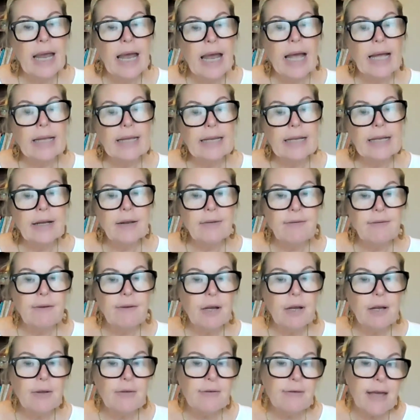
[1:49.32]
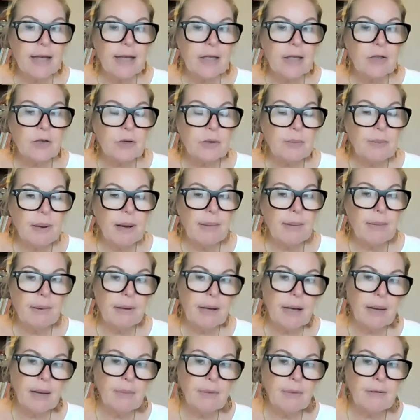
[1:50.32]
And then I followed that trip up a
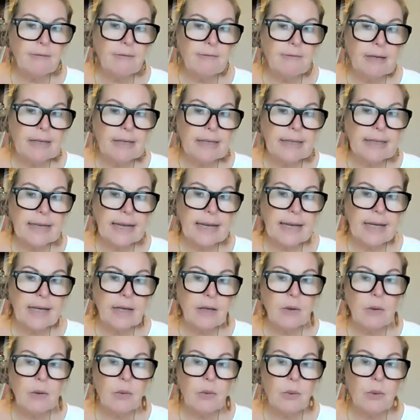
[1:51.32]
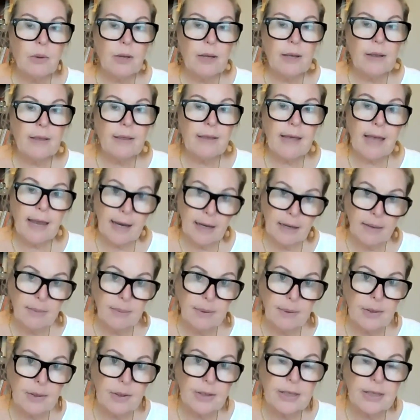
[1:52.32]
couple of years later with
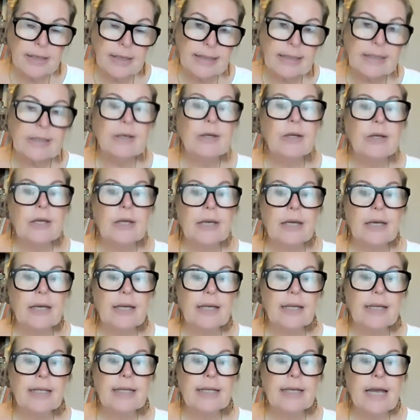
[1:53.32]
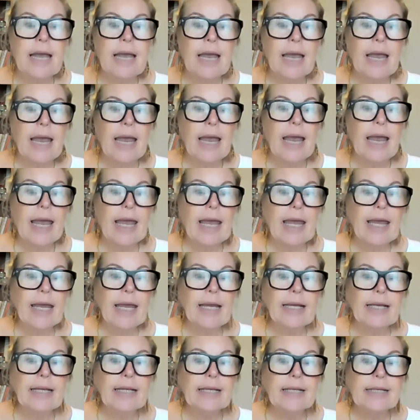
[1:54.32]
Annapurna Circuit.
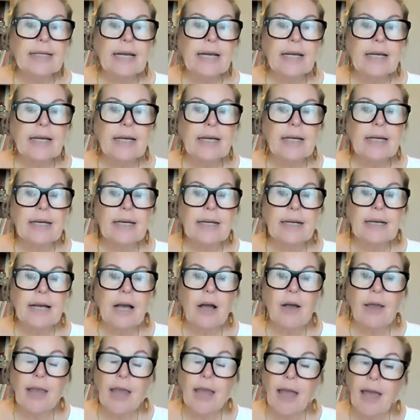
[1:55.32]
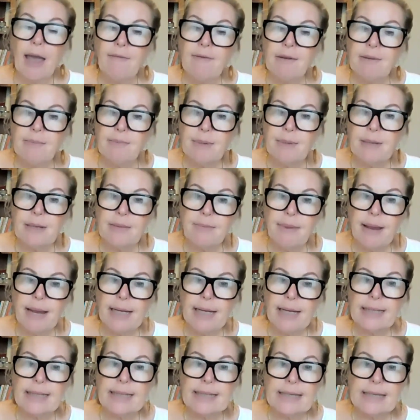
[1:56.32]
And I haven't been
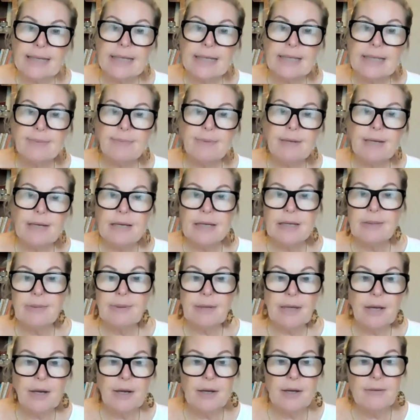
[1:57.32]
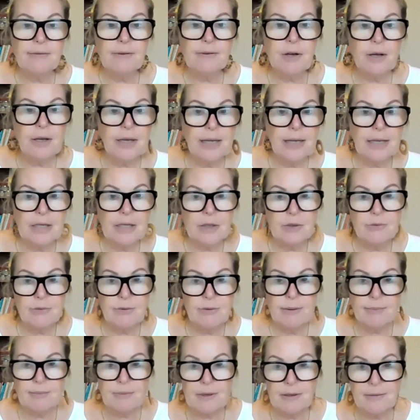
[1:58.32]
back since because we kind of got
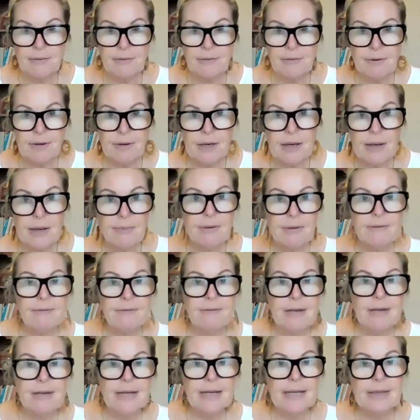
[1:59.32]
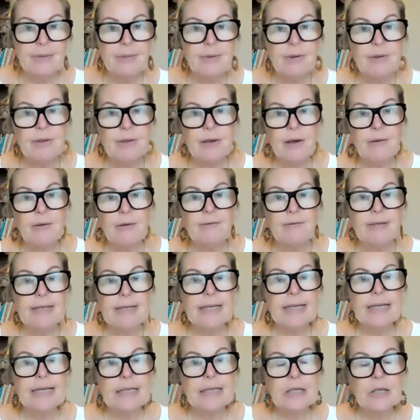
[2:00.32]
interrupted for a couple of years with
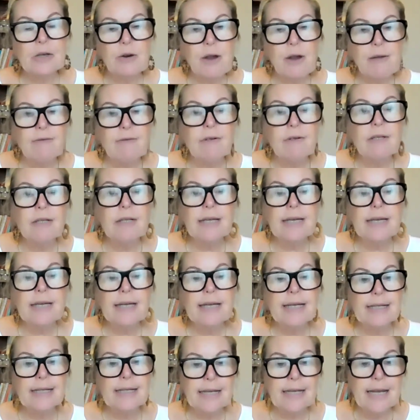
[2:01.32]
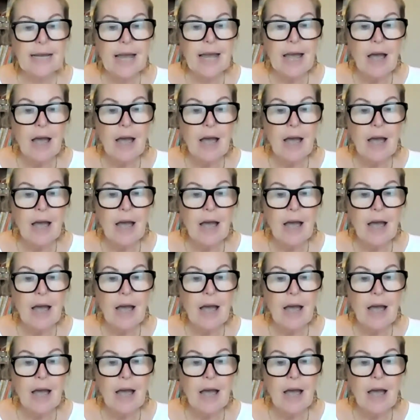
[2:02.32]
overseas travel. And